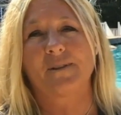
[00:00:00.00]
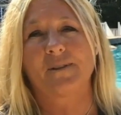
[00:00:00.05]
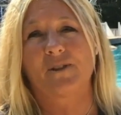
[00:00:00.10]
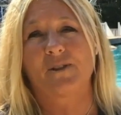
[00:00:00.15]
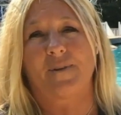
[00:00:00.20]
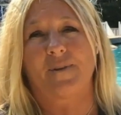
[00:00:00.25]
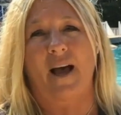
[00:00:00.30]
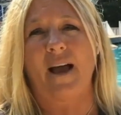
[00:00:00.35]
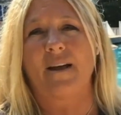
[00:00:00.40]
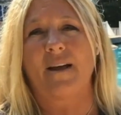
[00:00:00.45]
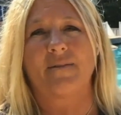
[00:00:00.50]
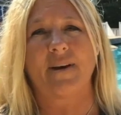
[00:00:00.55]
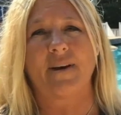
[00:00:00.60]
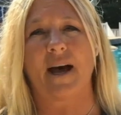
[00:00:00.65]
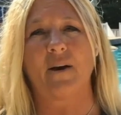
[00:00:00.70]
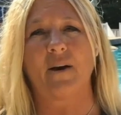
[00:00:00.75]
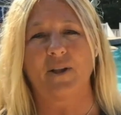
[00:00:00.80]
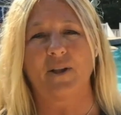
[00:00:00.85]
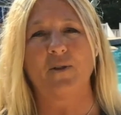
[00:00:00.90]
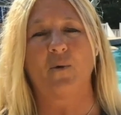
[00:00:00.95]
survive
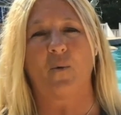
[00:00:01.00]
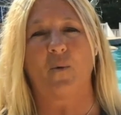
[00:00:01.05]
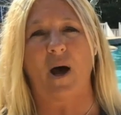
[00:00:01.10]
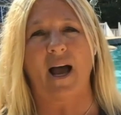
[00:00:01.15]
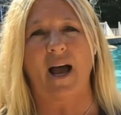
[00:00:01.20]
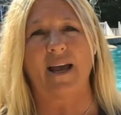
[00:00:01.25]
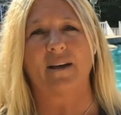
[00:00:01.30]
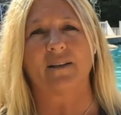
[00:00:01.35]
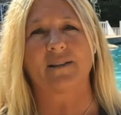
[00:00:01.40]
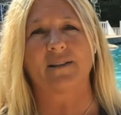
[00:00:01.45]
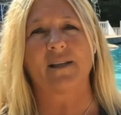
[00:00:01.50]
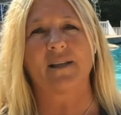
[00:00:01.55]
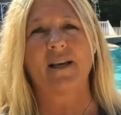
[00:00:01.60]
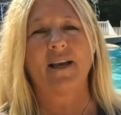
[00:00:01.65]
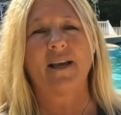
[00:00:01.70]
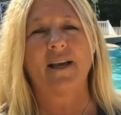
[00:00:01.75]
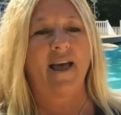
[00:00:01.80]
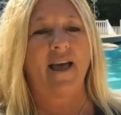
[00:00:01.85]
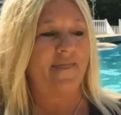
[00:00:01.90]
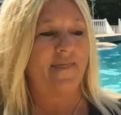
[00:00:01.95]
out in the wild.
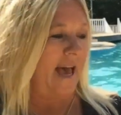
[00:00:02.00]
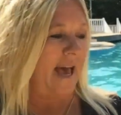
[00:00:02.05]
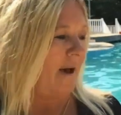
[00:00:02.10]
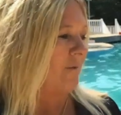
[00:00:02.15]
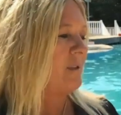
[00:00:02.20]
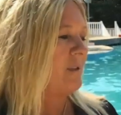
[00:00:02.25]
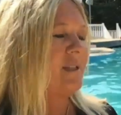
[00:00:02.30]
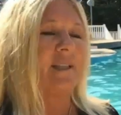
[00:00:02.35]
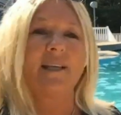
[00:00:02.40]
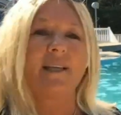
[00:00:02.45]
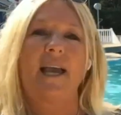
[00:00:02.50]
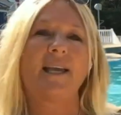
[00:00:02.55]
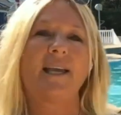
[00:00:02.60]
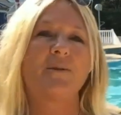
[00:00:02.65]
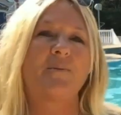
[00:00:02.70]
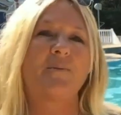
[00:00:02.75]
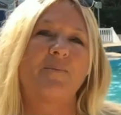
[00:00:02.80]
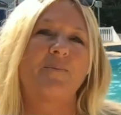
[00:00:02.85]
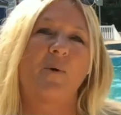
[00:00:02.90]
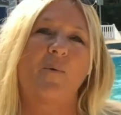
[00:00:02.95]
And that was the
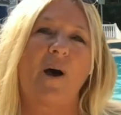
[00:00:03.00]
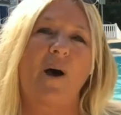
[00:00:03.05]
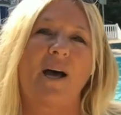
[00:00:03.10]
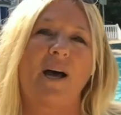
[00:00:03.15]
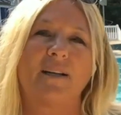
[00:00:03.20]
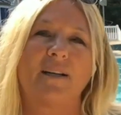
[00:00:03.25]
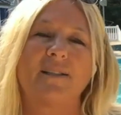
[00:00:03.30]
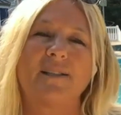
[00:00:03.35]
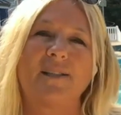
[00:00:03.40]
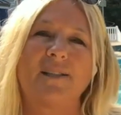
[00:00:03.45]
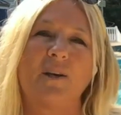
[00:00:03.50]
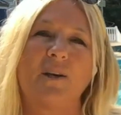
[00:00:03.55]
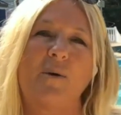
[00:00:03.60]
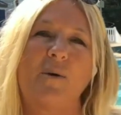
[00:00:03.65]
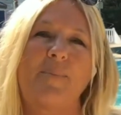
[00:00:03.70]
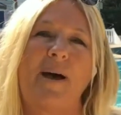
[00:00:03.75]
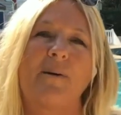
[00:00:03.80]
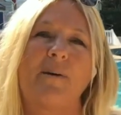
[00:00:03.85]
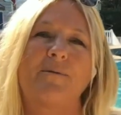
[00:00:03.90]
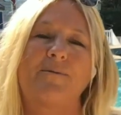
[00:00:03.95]
case with Moana. So
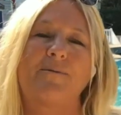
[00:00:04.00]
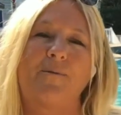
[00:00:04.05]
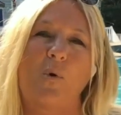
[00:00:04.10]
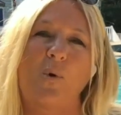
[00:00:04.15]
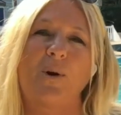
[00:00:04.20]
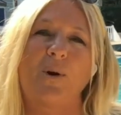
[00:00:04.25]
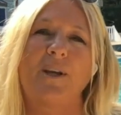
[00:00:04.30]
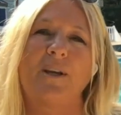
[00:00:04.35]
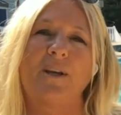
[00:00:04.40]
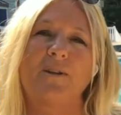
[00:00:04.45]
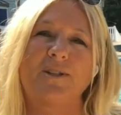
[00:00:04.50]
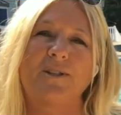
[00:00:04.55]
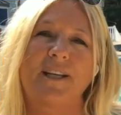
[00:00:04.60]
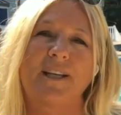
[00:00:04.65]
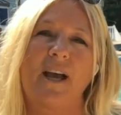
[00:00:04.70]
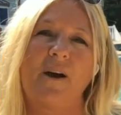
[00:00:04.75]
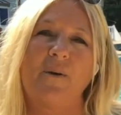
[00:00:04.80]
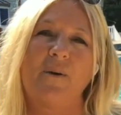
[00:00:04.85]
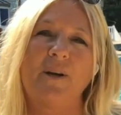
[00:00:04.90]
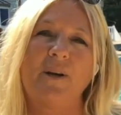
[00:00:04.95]
about 4 years
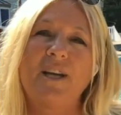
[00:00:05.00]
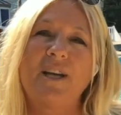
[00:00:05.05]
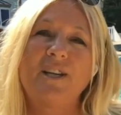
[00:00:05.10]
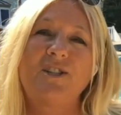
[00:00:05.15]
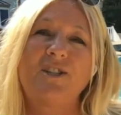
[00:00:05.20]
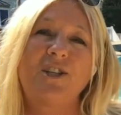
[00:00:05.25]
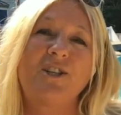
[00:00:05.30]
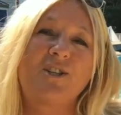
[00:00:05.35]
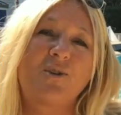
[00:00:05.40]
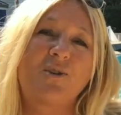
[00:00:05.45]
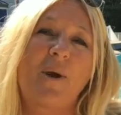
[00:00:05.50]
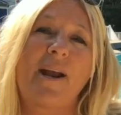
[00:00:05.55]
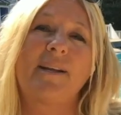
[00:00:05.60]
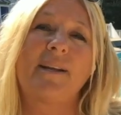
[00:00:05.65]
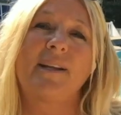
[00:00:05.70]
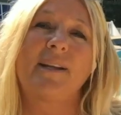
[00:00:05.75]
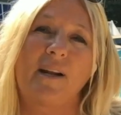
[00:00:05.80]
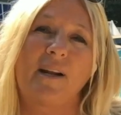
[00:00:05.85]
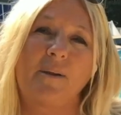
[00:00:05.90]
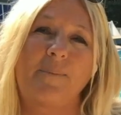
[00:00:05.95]
ago, she
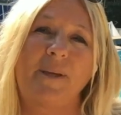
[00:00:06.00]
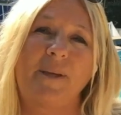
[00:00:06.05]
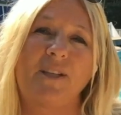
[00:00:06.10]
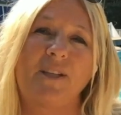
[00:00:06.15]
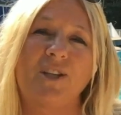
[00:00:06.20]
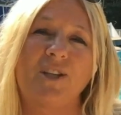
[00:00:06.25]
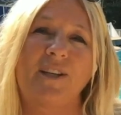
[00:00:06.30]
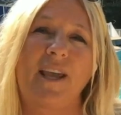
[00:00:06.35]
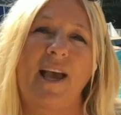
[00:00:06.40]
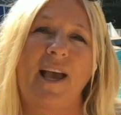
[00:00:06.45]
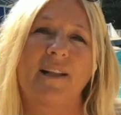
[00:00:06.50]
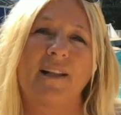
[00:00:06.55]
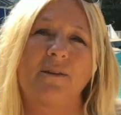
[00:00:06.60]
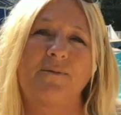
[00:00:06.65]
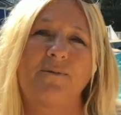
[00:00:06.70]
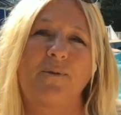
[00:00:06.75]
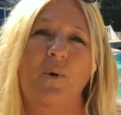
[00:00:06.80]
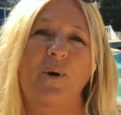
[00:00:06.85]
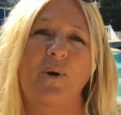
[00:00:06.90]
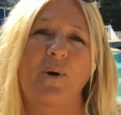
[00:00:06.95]
stranded on a beach in
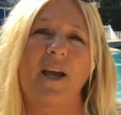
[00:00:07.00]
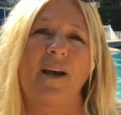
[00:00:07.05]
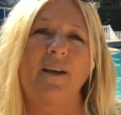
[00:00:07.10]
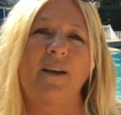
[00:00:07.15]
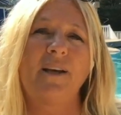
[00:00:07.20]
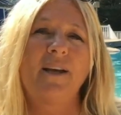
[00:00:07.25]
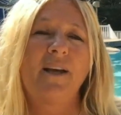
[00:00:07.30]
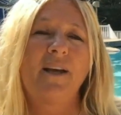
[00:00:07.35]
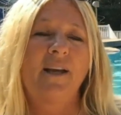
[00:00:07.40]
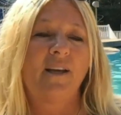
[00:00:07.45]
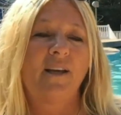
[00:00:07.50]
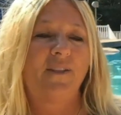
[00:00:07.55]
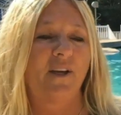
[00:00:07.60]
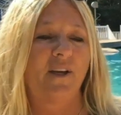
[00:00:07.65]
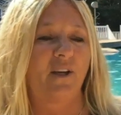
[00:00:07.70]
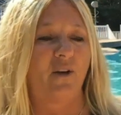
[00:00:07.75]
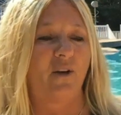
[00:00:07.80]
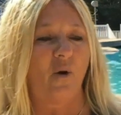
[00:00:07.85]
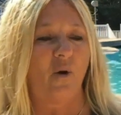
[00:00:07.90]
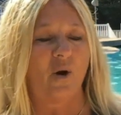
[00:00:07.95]
California. The
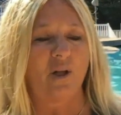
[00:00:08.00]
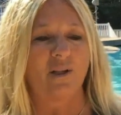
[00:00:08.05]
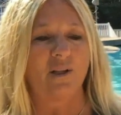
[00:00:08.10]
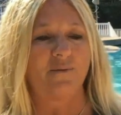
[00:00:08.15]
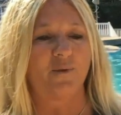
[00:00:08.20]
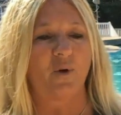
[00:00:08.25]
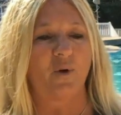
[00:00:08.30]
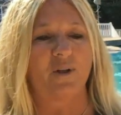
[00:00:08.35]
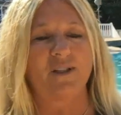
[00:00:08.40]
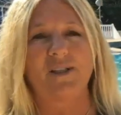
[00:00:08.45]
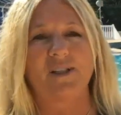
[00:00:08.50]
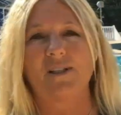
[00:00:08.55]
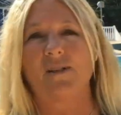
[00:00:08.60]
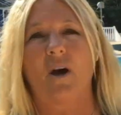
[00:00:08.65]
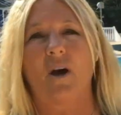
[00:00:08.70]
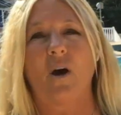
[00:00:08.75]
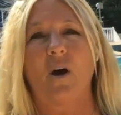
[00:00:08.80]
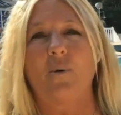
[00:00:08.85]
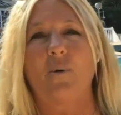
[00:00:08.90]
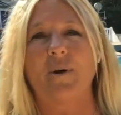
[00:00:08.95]
goal, of course, is
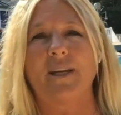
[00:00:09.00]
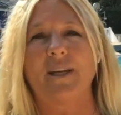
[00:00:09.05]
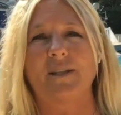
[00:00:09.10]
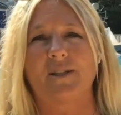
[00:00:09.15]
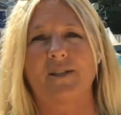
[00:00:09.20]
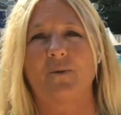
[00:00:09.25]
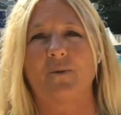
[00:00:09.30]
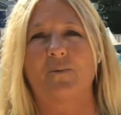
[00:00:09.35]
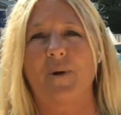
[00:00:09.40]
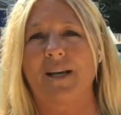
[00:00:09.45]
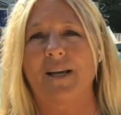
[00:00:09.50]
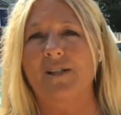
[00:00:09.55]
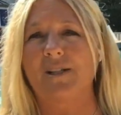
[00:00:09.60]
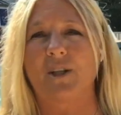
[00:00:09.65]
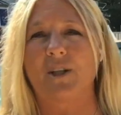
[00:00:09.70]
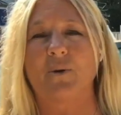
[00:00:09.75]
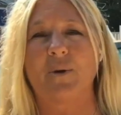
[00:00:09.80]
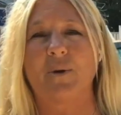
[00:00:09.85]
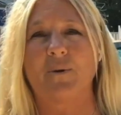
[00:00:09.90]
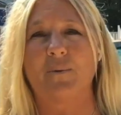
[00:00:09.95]
always to
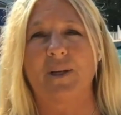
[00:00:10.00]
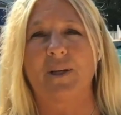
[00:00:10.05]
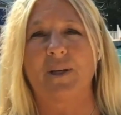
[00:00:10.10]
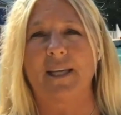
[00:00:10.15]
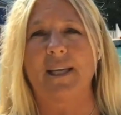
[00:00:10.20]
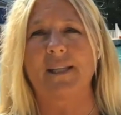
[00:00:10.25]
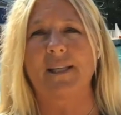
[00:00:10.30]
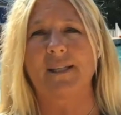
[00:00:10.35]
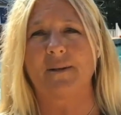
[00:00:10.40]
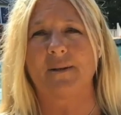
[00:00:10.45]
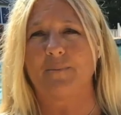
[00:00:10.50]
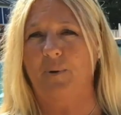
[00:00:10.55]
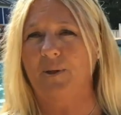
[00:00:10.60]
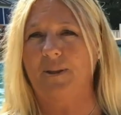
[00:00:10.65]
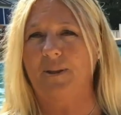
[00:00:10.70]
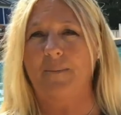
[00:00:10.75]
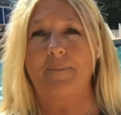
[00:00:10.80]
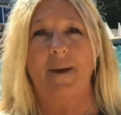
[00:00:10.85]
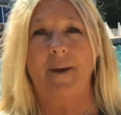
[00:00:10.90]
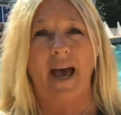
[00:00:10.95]
rescue and release and put
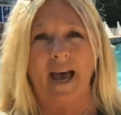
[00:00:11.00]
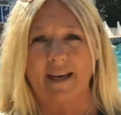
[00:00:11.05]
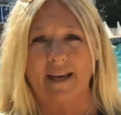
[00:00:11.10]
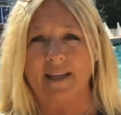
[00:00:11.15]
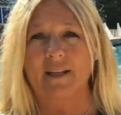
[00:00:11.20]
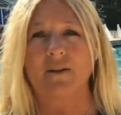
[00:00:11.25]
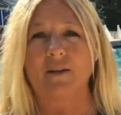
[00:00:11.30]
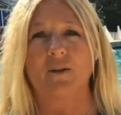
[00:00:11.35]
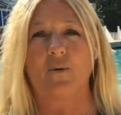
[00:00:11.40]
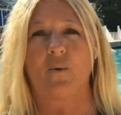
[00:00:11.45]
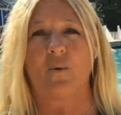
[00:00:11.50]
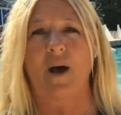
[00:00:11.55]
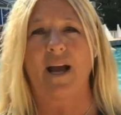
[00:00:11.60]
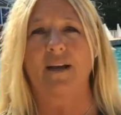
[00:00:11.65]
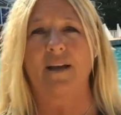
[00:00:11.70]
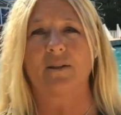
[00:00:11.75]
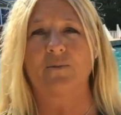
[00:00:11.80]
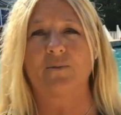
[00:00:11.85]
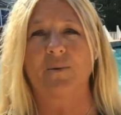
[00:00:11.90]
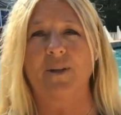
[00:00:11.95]
them back into the
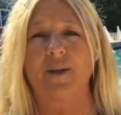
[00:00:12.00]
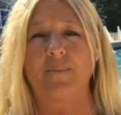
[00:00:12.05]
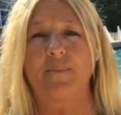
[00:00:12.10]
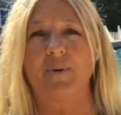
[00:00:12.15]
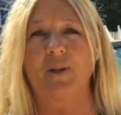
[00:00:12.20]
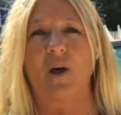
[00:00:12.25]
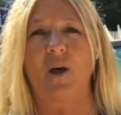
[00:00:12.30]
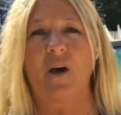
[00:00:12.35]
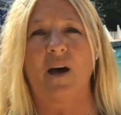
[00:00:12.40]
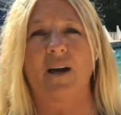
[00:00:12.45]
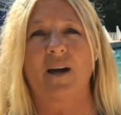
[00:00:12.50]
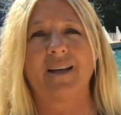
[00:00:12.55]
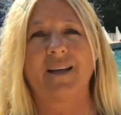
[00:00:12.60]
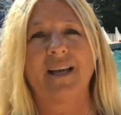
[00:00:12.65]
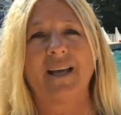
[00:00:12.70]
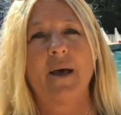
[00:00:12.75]
wild where they belong.